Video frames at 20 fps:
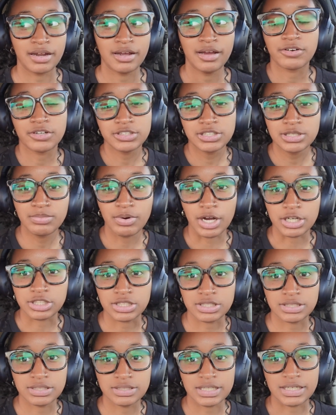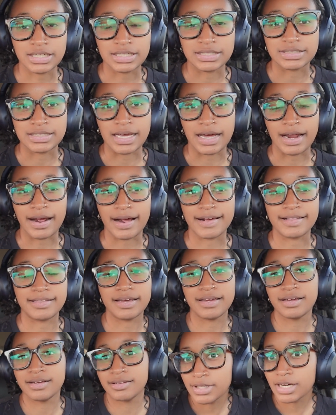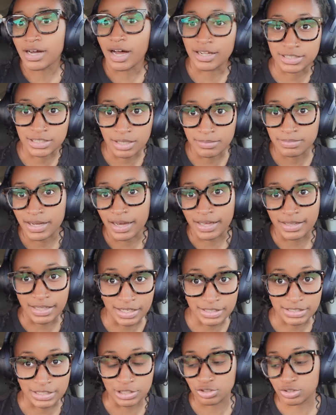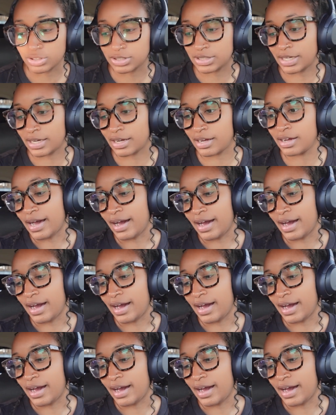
First impressions is that I like the concept. I think it's interesting.